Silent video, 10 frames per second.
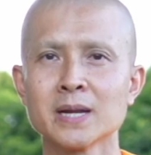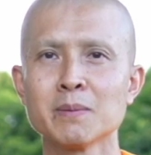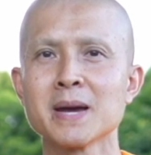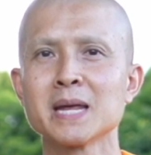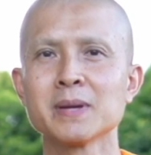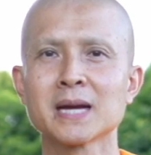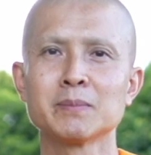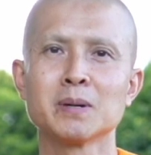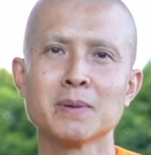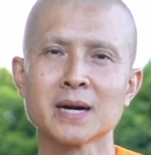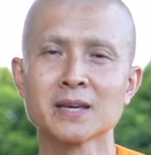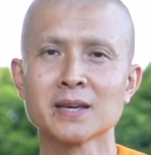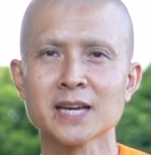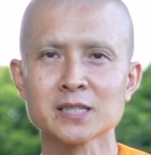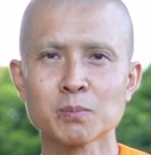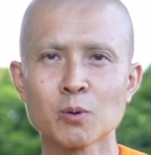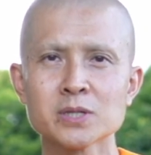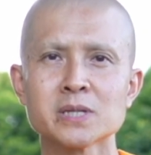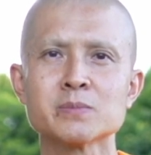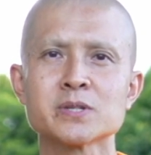a man becomes a monk, he
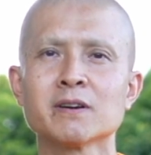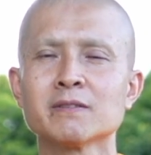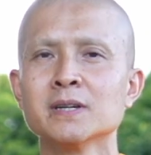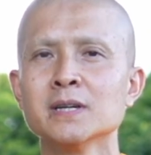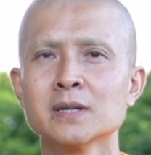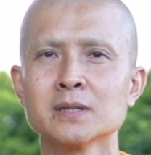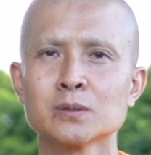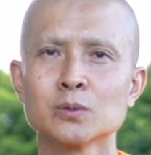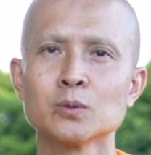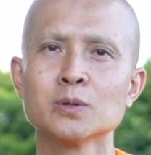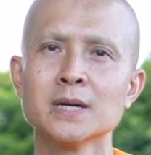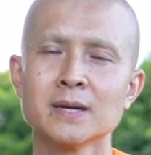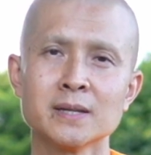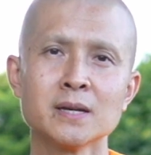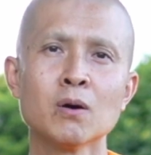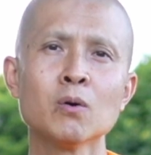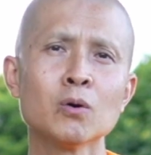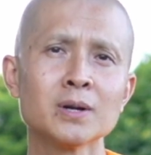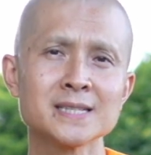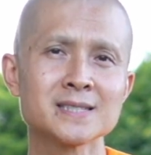exposes himself to the
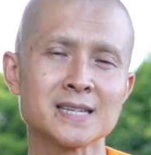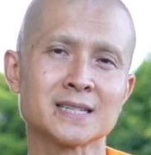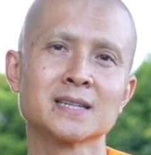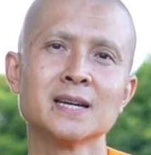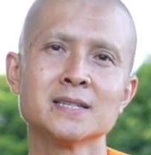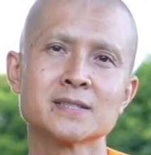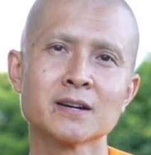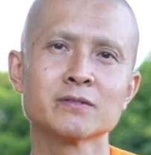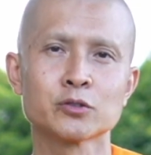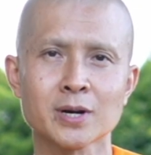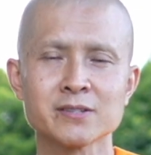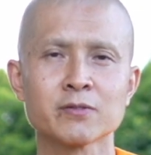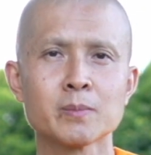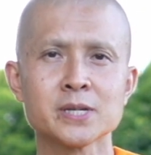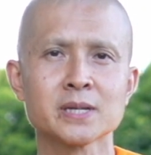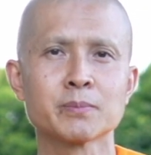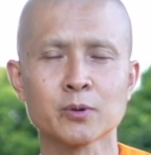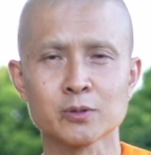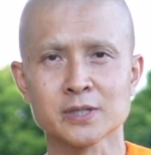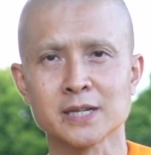holistic self-transformation
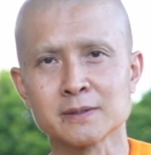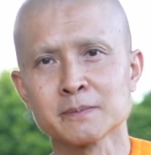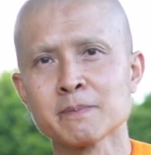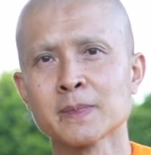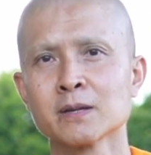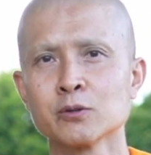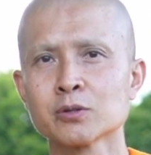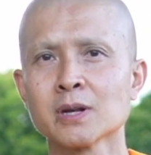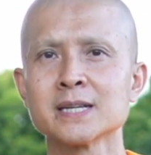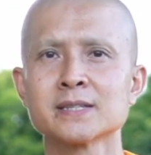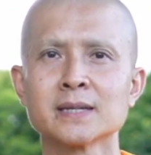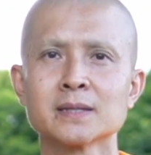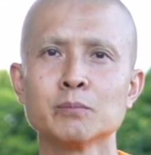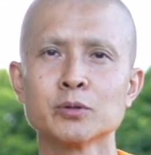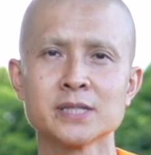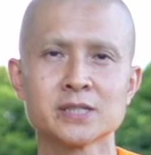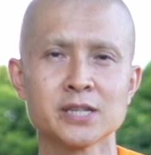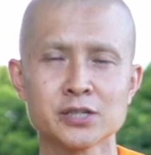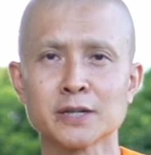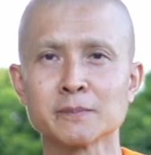process, utilizing the Buddhist
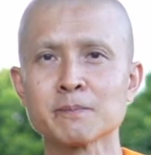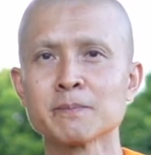teaching.